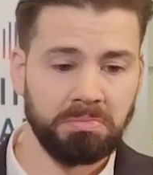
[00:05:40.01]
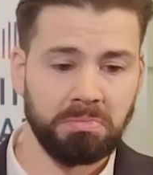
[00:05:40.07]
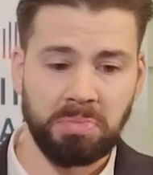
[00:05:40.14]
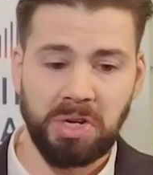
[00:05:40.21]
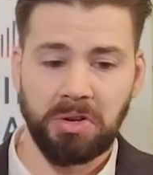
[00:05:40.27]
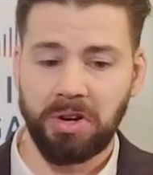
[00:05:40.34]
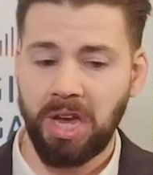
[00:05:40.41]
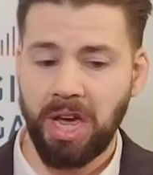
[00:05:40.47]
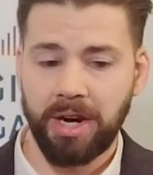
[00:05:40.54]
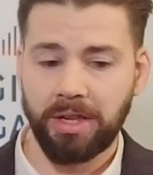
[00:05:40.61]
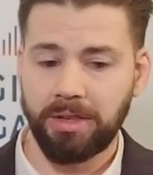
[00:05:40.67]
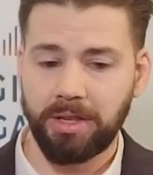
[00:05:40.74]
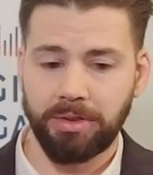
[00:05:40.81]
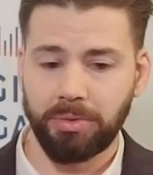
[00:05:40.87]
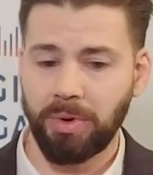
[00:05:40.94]

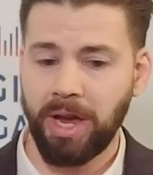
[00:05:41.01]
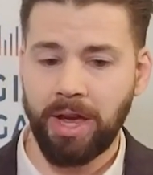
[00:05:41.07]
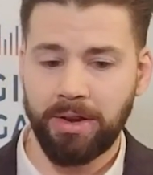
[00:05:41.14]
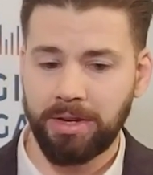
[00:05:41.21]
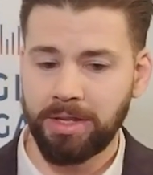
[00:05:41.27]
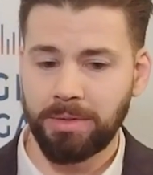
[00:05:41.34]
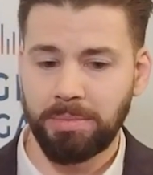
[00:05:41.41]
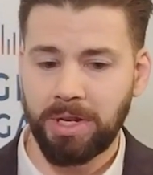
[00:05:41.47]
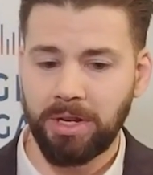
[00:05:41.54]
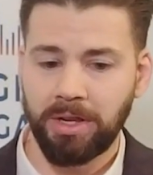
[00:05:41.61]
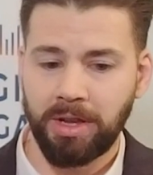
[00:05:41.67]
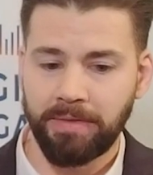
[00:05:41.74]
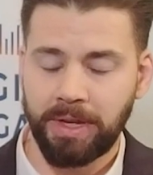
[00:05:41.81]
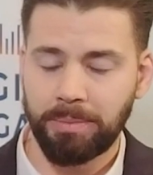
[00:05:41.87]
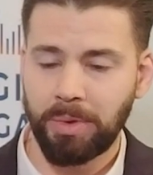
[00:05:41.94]
periodically throughout, in the middle
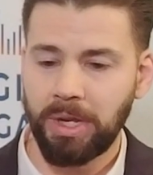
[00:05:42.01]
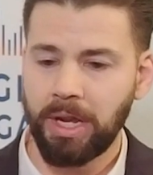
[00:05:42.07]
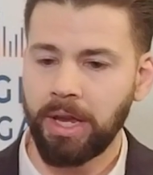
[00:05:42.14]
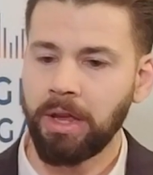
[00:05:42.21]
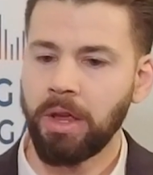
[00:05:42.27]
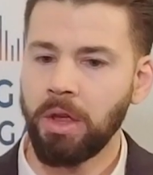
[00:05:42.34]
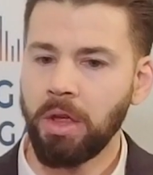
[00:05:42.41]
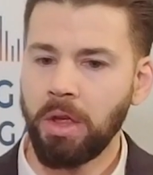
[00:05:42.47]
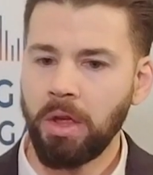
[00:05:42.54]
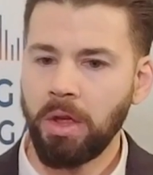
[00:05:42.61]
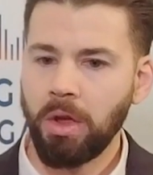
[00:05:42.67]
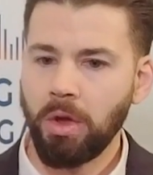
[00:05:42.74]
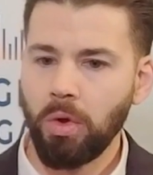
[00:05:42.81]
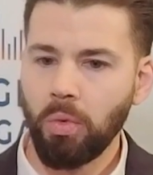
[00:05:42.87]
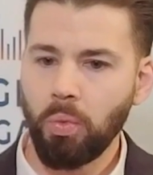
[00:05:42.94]
of it. But
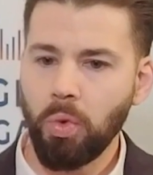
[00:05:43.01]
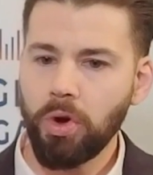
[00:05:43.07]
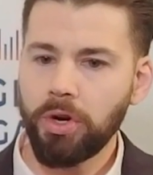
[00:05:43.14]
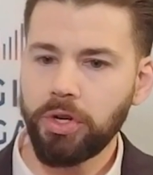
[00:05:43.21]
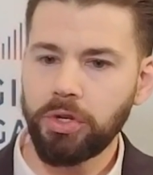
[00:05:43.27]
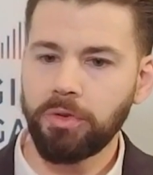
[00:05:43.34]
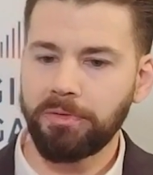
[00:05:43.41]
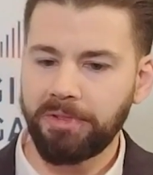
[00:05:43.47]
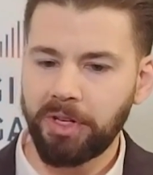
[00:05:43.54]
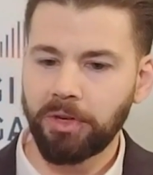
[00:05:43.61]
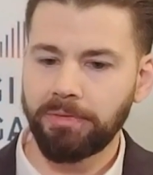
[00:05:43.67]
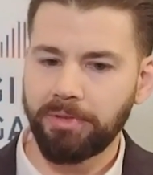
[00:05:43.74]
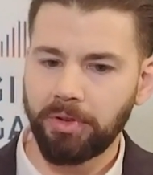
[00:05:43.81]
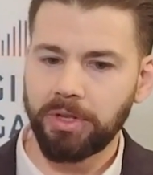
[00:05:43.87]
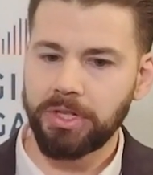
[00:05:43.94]
what are you
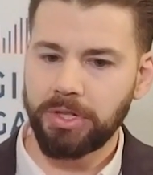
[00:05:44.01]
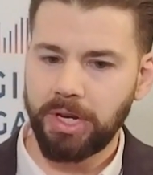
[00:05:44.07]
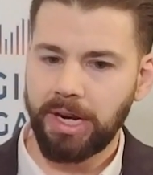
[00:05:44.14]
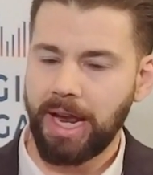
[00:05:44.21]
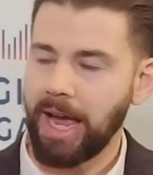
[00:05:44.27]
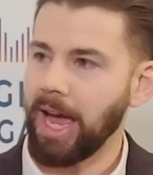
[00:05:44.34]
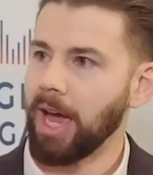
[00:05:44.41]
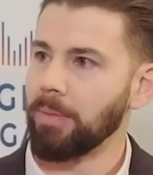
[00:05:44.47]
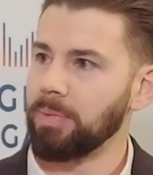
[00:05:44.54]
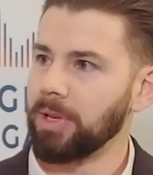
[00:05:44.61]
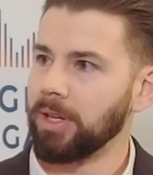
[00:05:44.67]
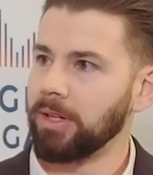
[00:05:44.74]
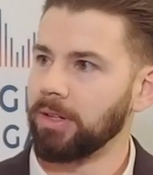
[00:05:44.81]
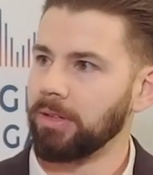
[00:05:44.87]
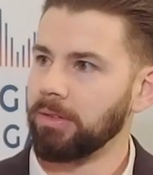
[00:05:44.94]
fearful is going to
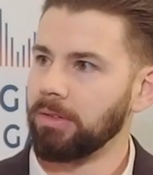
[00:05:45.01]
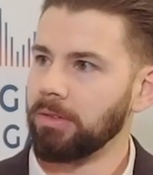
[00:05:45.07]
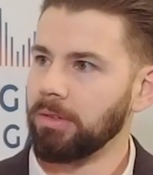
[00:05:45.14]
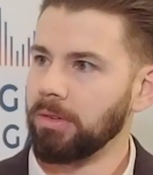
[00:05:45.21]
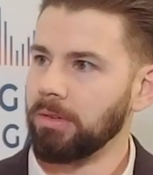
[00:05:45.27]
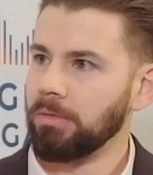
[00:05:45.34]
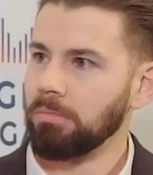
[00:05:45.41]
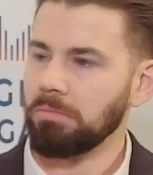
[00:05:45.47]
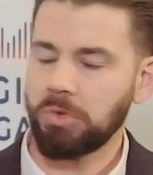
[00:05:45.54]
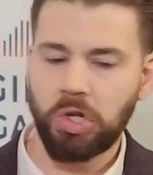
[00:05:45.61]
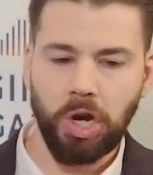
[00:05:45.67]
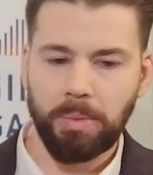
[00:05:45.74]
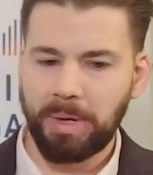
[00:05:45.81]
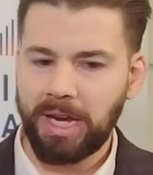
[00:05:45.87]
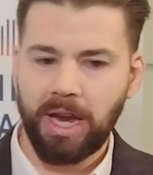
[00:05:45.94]
happen
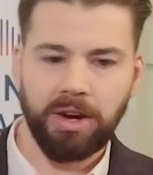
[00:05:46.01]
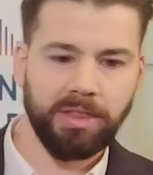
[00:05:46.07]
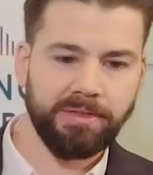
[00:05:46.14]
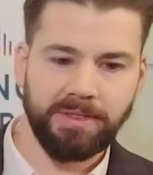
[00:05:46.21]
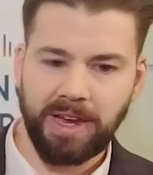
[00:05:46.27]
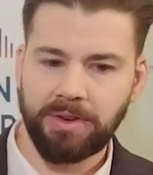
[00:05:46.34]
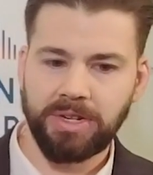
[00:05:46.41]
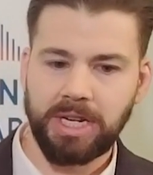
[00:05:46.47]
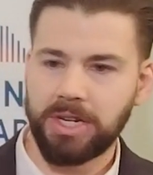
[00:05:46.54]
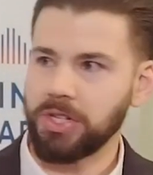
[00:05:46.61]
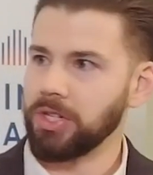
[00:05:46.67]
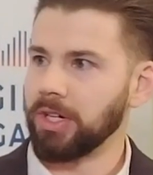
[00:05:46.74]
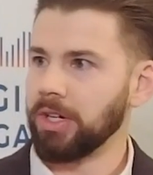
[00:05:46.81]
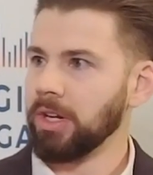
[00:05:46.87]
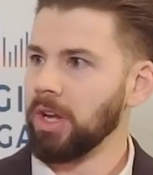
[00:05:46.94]
coming out of the foundation,